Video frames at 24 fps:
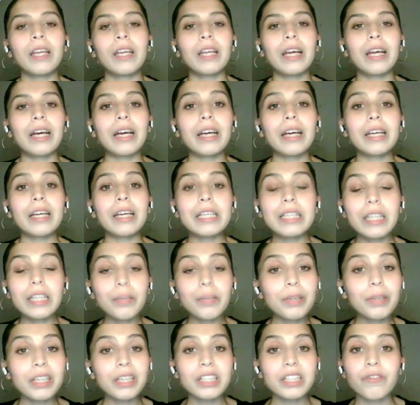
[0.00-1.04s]

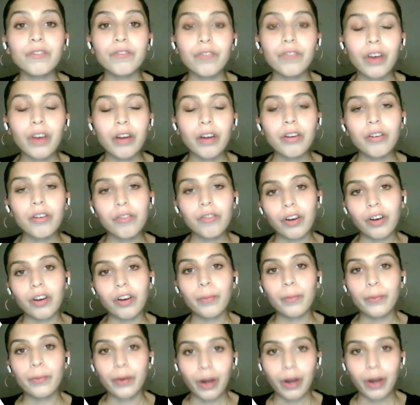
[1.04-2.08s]
Anemia is very, very
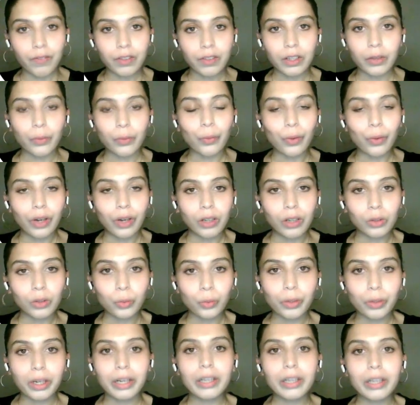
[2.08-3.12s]
prevalent
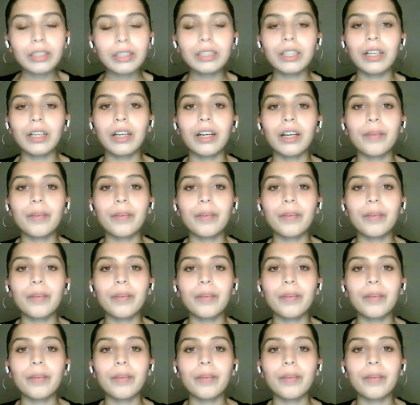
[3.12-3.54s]
worldwide.